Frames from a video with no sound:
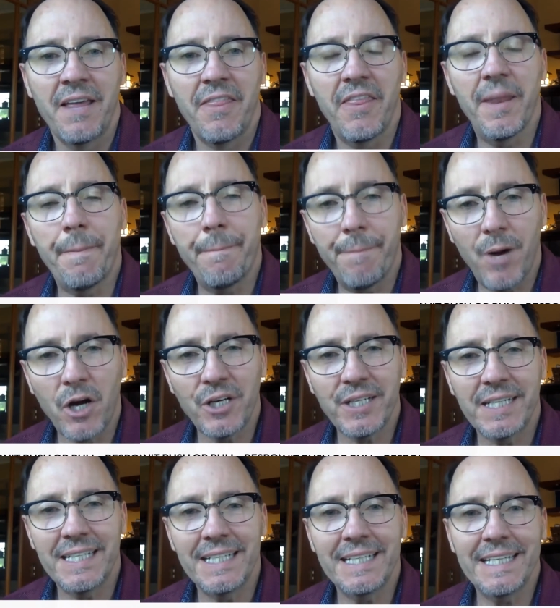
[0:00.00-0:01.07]
that
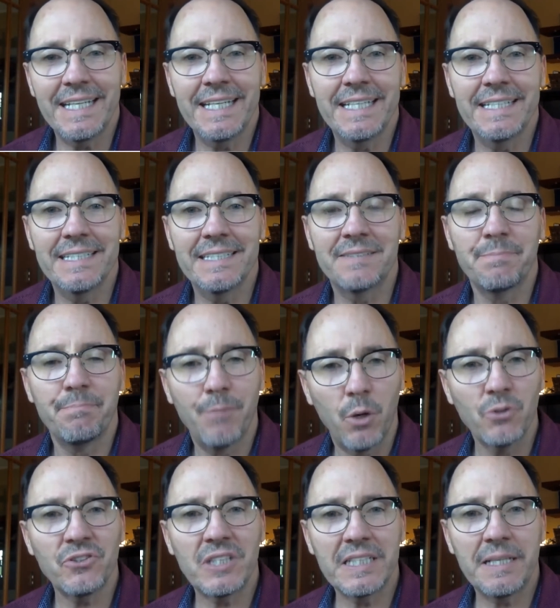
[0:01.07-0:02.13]
marketing is
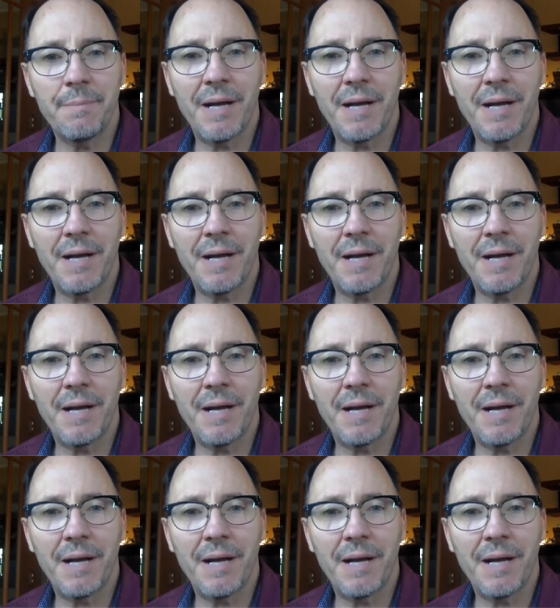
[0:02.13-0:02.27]
mostly